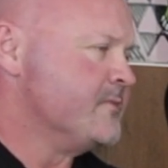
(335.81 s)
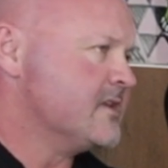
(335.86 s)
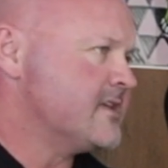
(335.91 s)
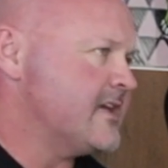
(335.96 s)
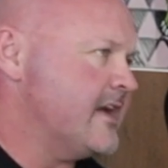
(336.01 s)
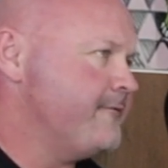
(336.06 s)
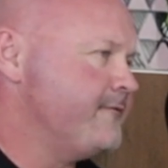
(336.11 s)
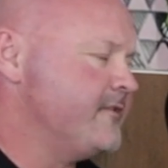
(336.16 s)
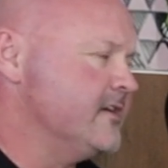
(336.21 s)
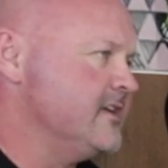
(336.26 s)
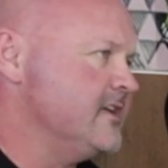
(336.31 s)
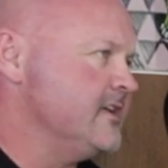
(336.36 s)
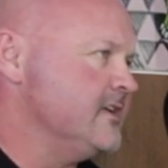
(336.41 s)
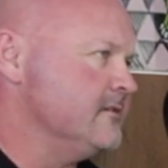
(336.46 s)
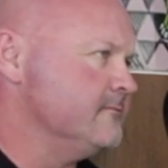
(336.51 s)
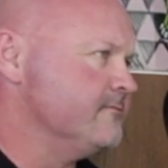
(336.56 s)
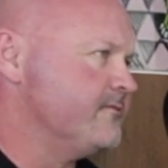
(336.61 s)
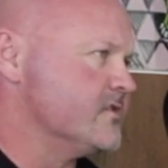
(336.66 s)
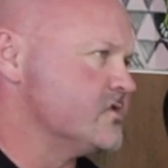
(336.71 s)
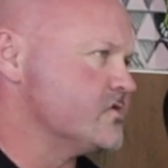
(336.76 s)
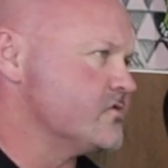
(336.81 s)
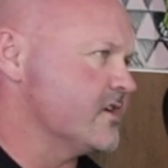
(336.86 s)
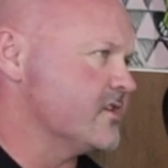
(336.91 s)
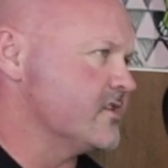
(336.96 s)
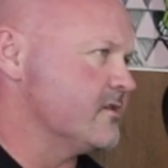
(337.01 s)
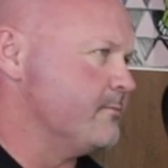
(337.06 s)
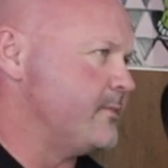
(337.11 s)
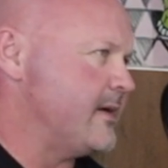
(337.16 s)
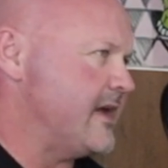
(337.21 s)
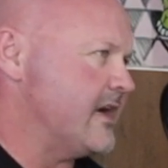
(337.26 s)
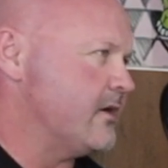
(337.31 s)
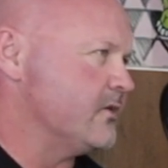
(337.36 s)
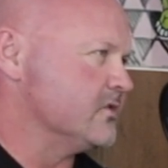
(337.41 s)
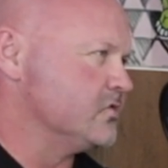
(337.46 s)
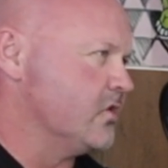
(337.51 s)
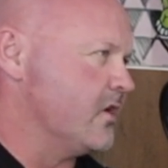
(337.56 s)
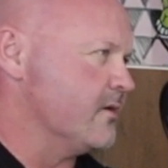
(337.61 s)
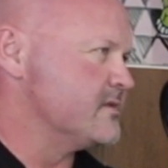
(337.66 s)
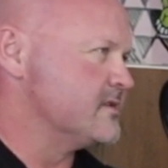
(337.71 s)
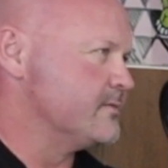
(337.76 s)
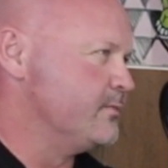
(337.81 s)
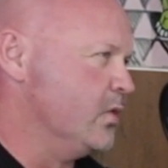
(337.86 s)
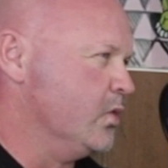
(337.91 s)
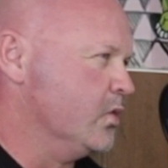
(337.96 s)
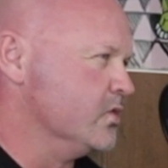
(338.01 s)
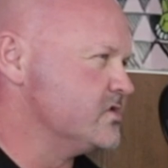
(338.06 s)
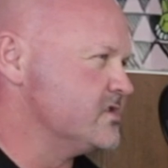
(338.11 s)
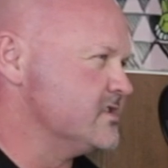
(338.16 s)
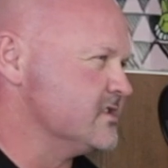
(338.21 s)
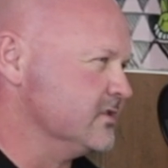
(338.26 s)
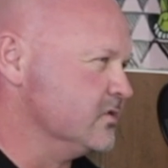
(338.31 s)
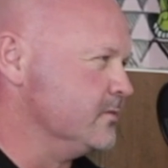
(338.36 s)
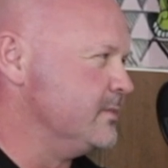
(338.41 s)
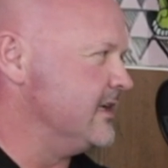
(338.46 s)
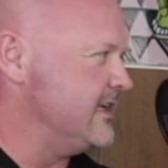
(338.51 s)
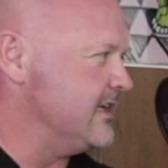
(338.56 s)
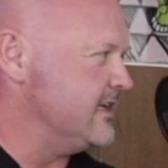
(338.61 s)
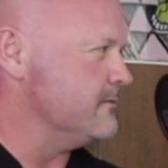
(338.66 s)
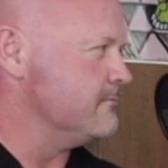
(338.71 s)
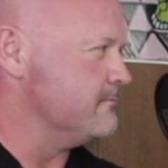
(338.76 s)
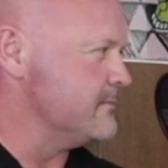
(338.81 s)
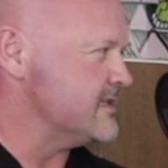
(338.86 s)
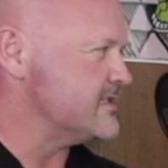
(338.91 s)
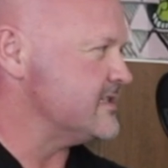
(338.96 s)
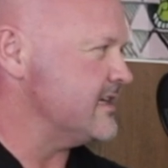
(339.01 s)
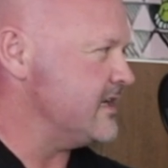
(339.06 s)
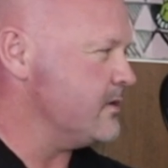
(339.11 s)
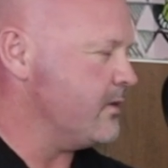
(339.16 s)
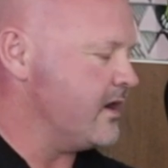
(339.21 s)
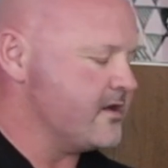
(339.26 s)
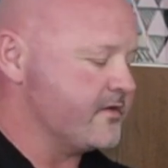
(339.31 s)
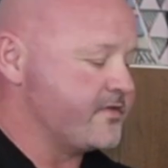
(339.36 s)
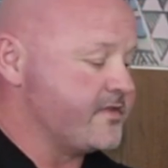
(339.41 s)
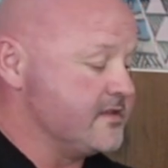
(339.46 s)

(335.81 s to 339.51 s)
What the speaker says: Caffeine for strength and power type sports is a little bit hit and miss anyway.